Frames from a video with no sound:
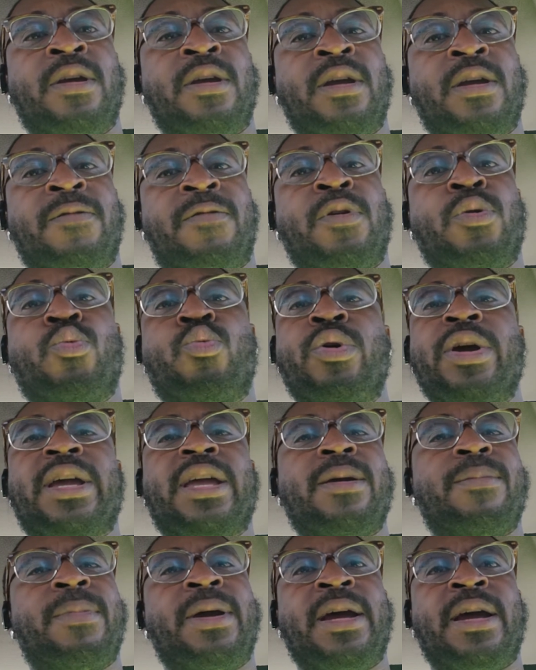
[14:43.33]
if you're
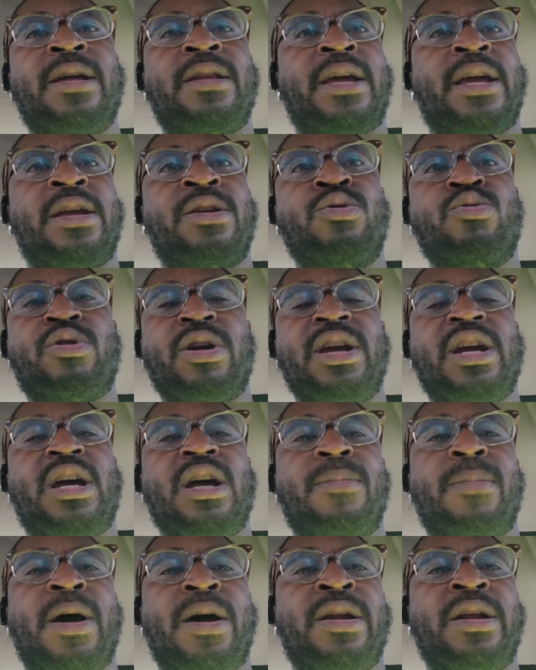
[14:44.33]
wicked, man, hey, you can't
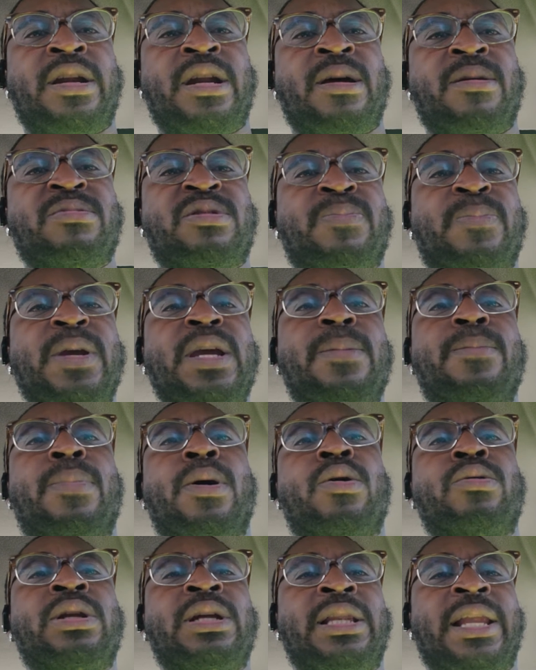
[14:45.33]
come out and um speak
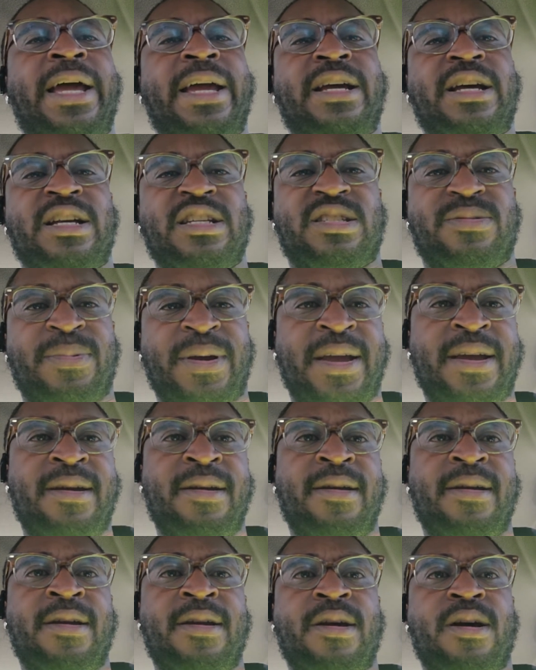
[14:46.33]
boldly like us, man.
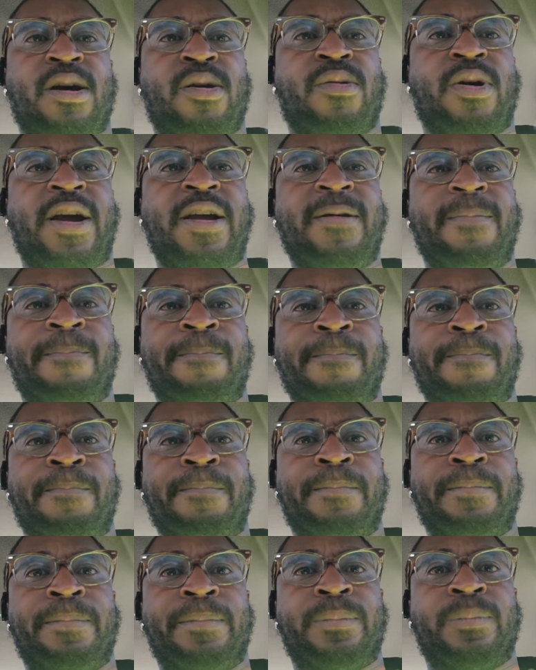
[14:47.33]
All right.
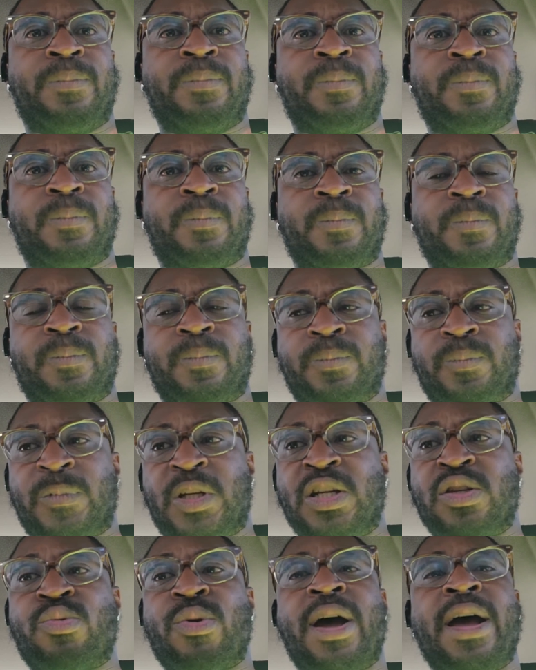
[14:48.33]

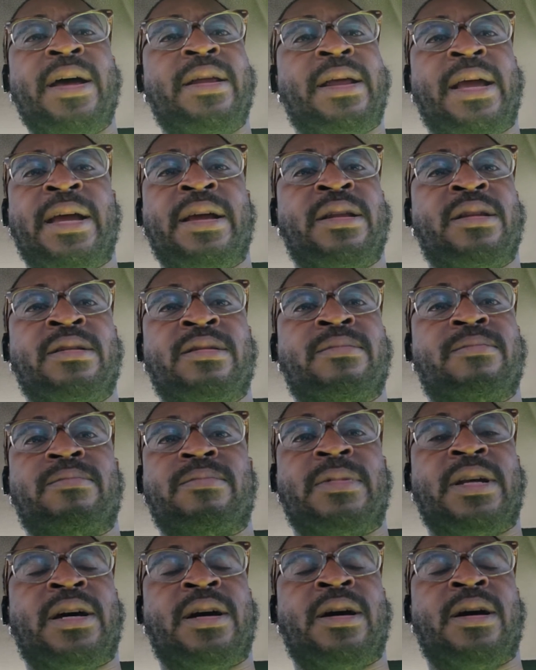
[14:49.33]
Because why? Hey,
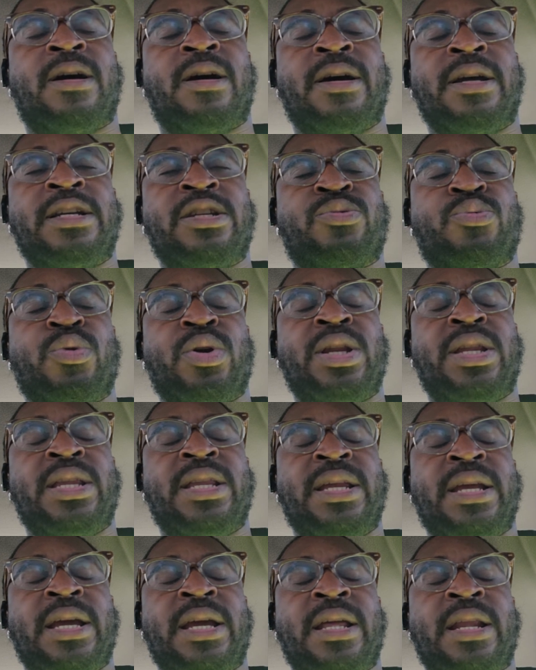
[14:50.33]
uh, it's
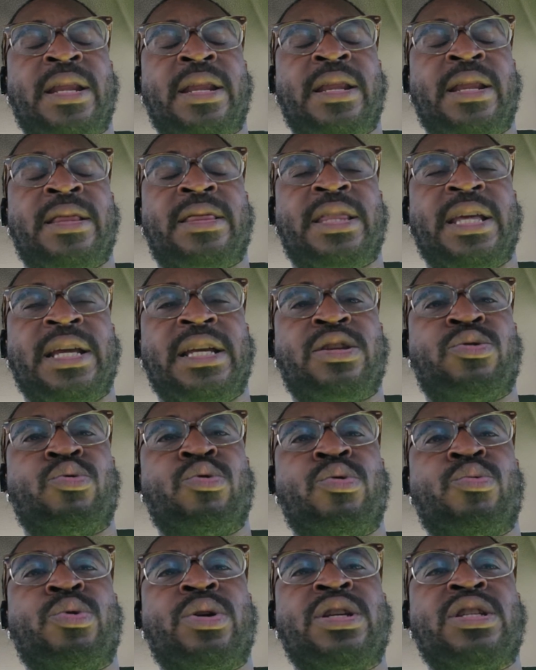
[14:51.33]
written in I think it's
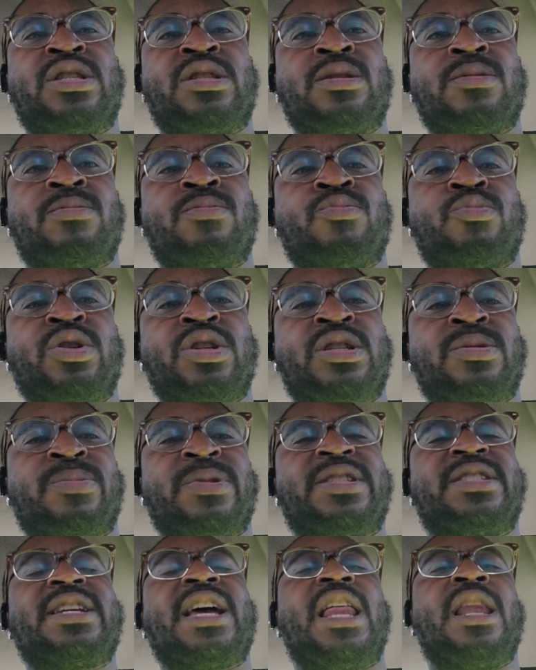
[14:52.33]
wisdom wisdom
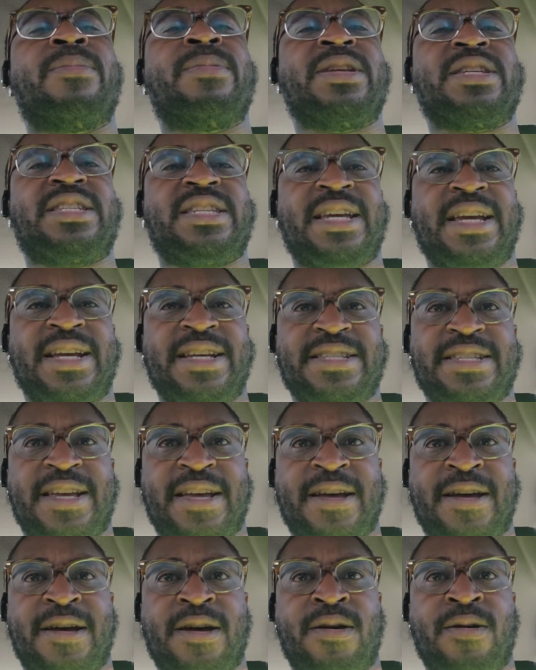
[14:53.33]
of Solomon says.
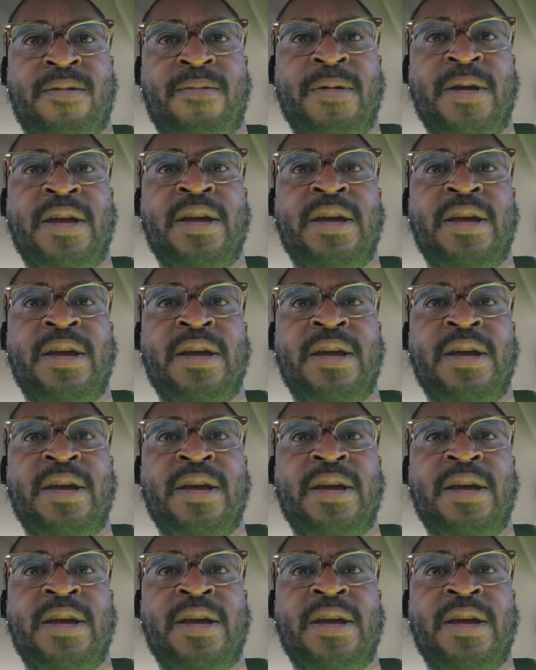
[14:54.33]
Uh,